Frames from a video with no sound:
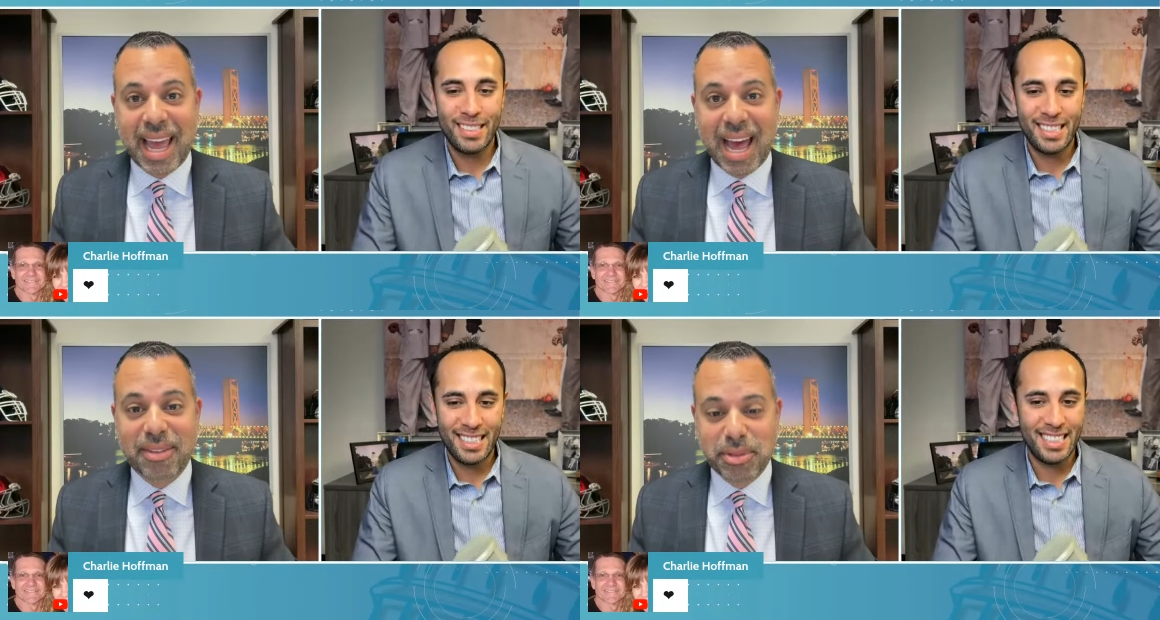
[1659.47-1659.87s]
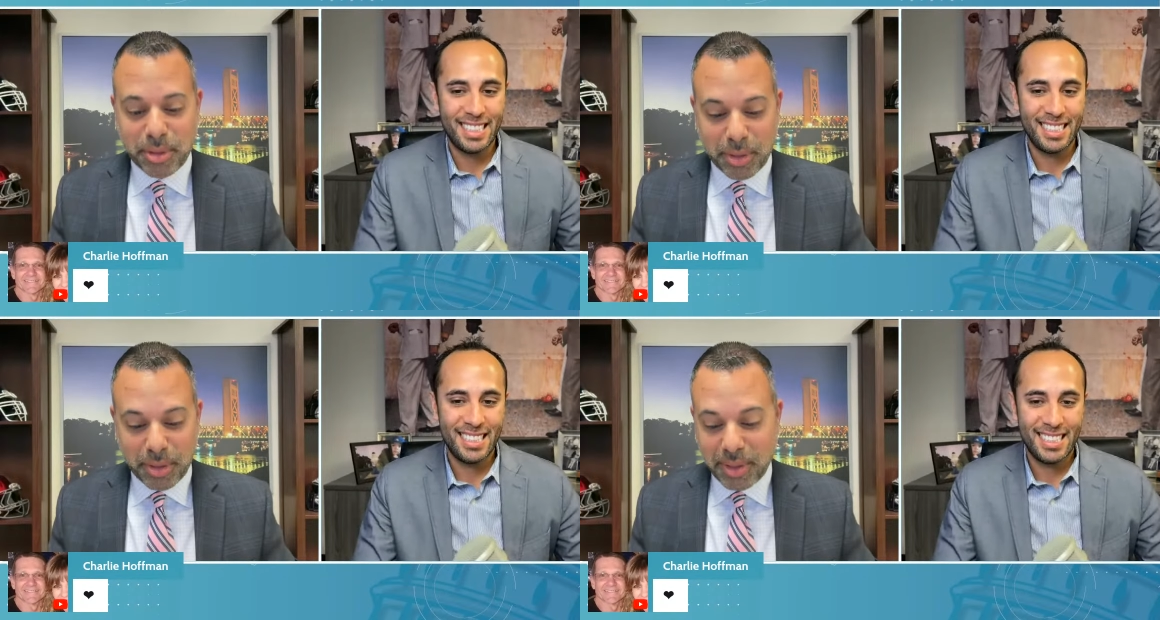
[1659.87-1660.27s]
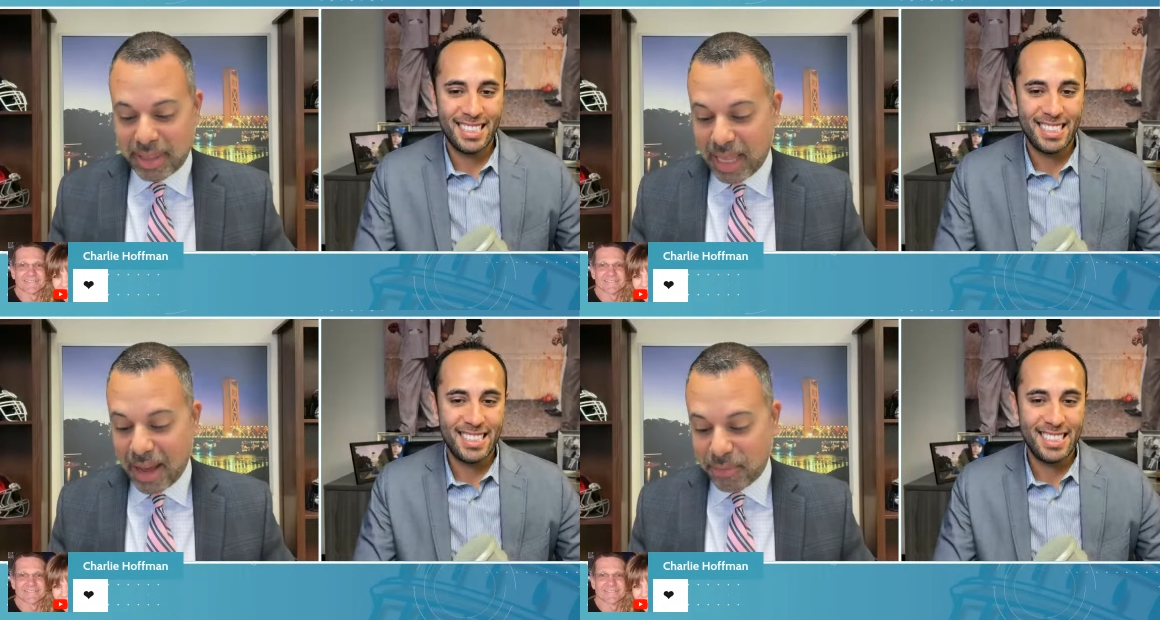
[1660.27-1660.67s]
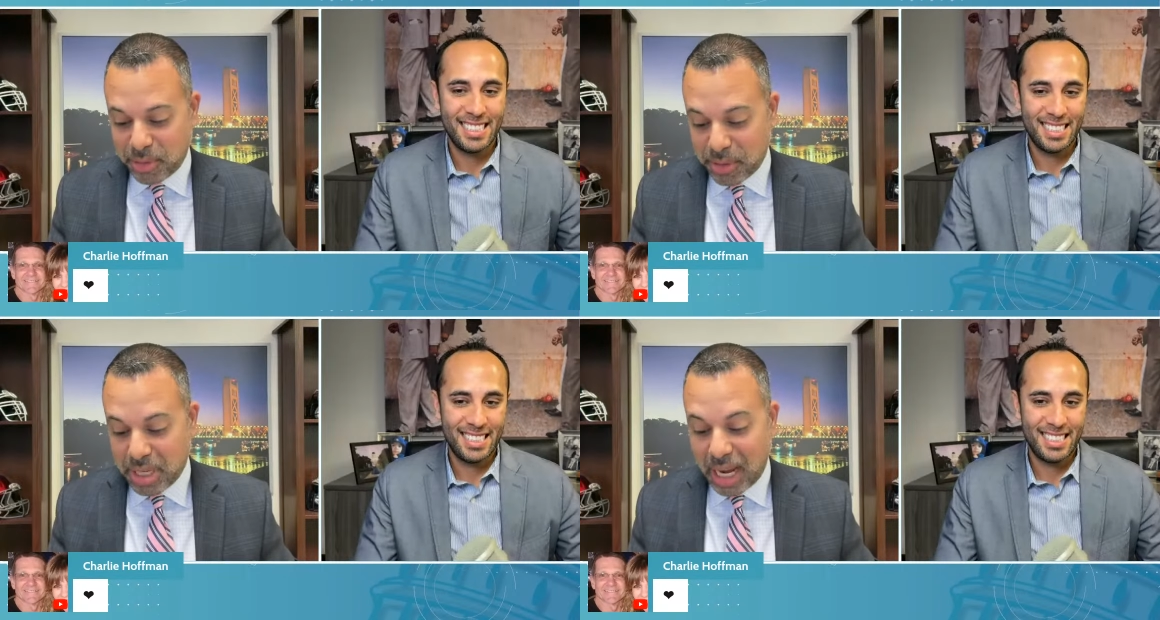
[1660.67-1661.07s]
Speaker 1: after
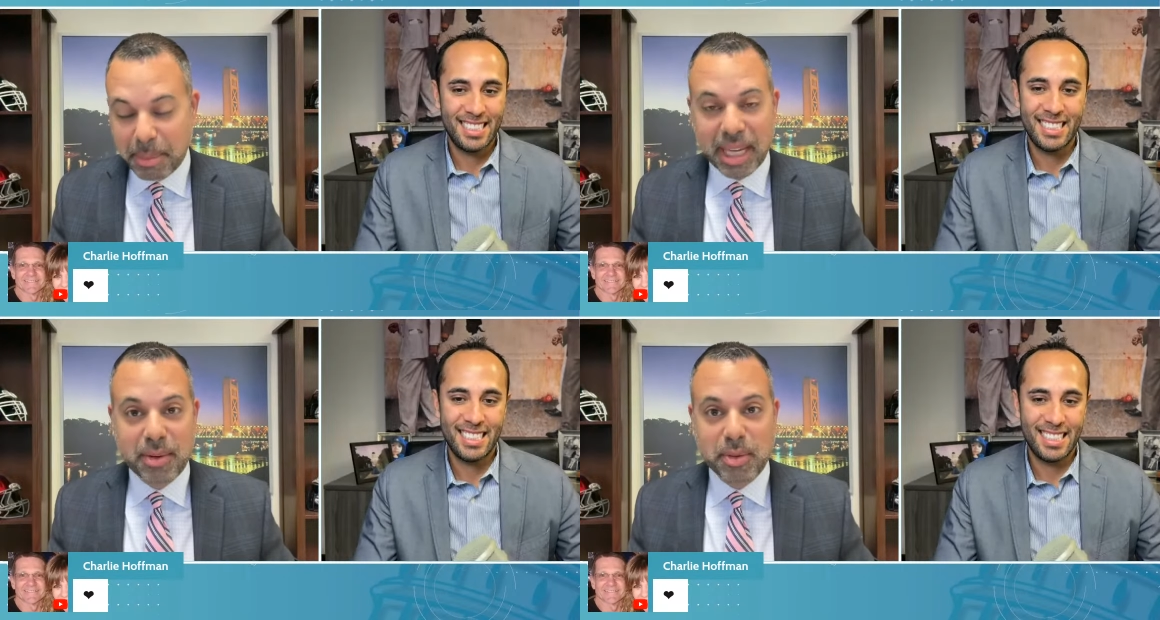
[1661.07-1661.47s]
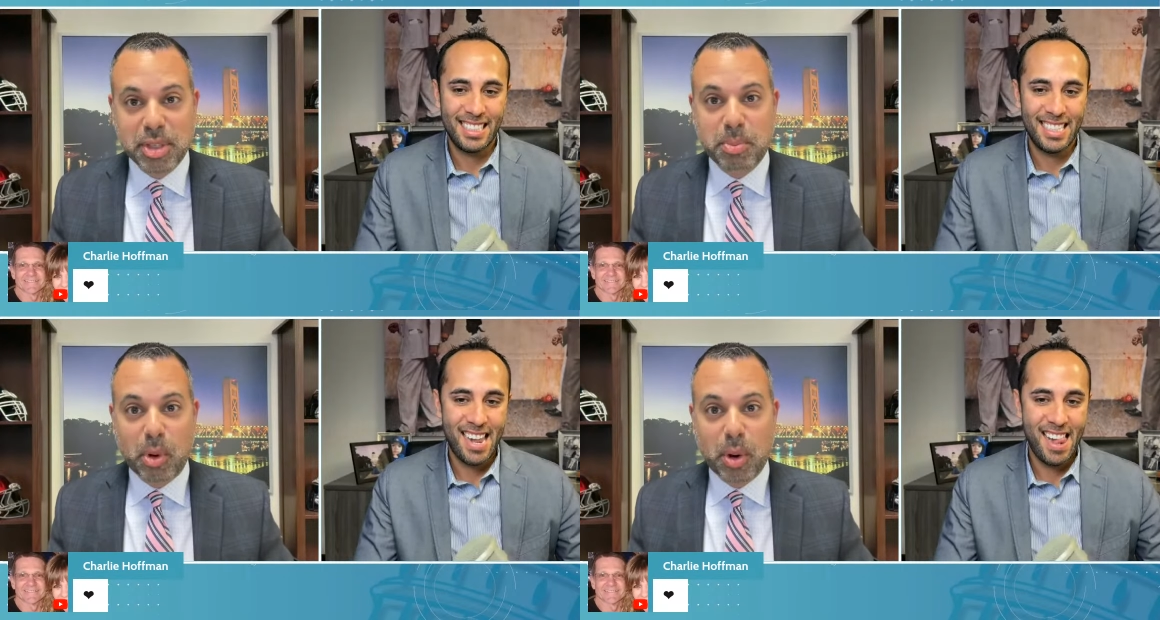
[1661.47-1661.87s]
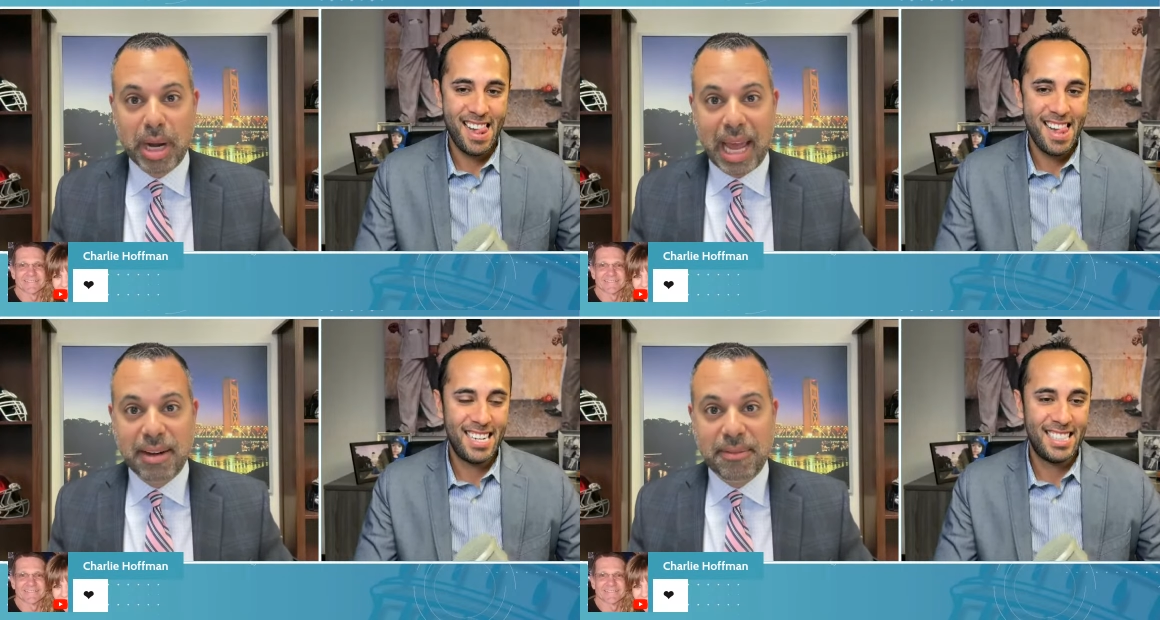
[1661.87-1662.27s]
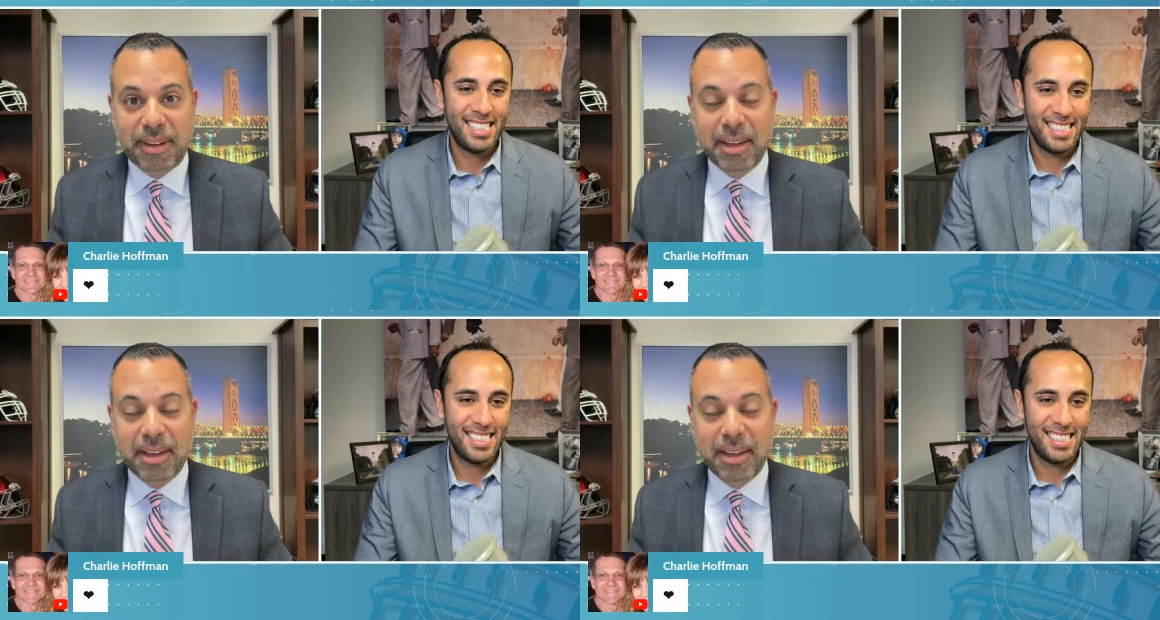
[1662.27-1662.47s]
after Dominic was born at